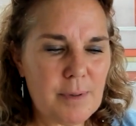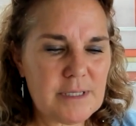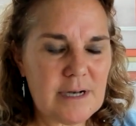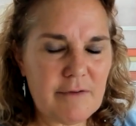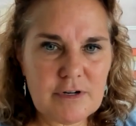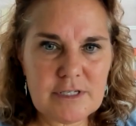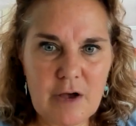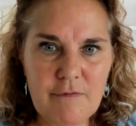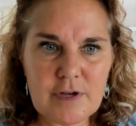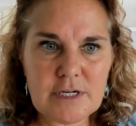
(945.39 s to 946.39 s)
it's never
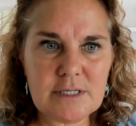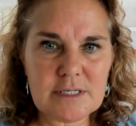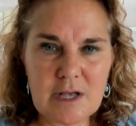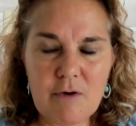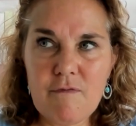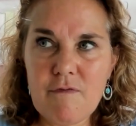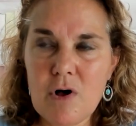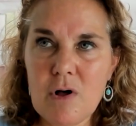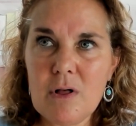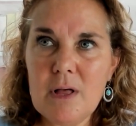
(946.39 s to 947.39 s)
selfish, it's
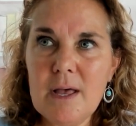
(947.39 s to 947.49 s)
self-full.